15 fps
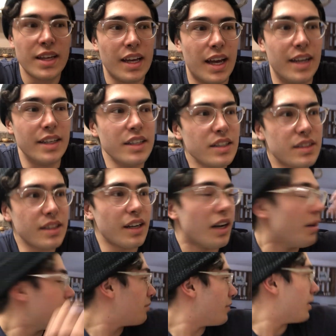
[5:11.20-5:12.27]
And he hooked it
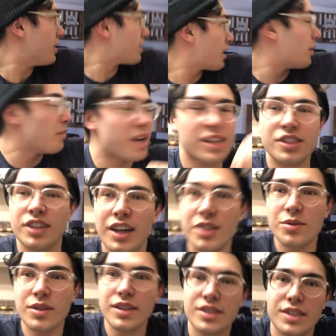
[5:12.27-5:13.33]
up. It's gonna match nice
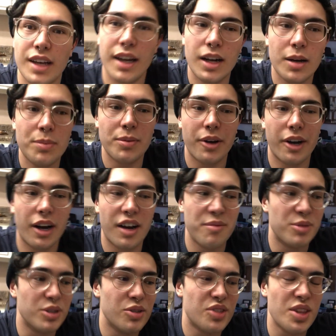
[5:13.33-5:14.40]
with the setup. I've
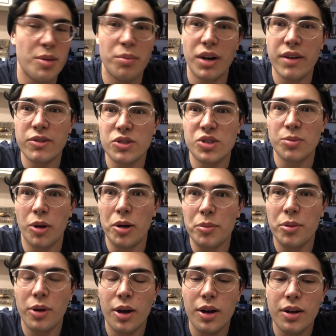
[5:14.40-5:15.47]
been using the Breville Smart
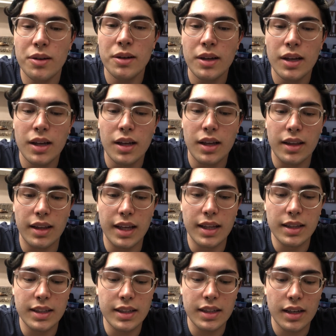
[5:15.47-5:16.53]
Pro
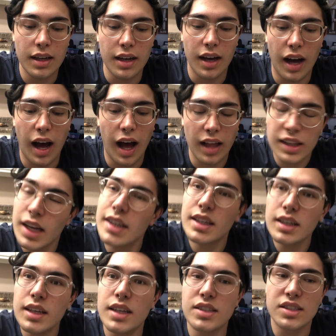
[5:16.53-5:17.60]
lately. I like
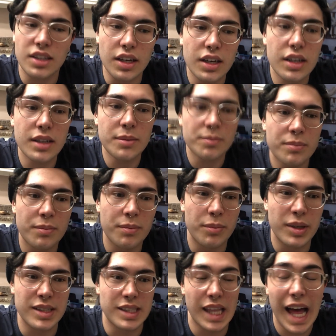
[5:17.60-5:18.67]
it, it's good,
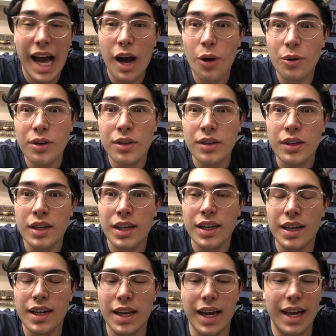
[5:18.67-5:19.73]
but it's loud.
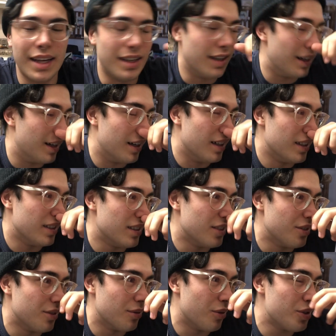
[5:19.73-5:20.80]
And
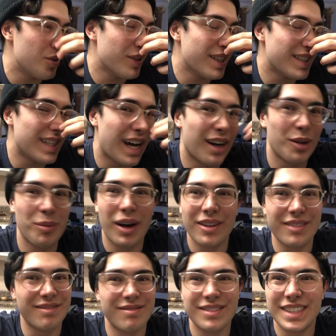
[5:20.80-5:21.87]
once you get down
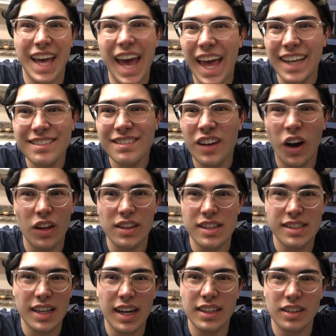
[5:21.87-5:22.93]
about 10 on the
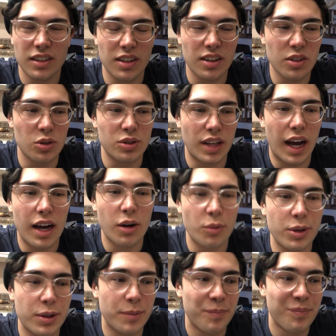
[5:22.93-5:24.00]
setting on the little dial
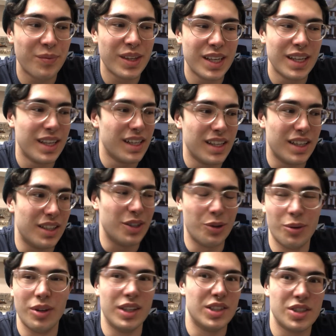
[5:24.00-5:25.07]
wheel, you're
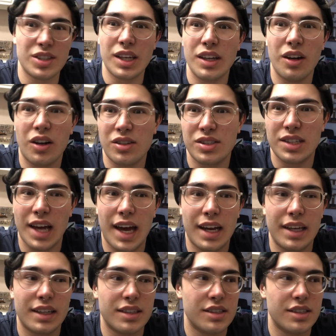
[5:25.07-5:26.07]
really just getting all static.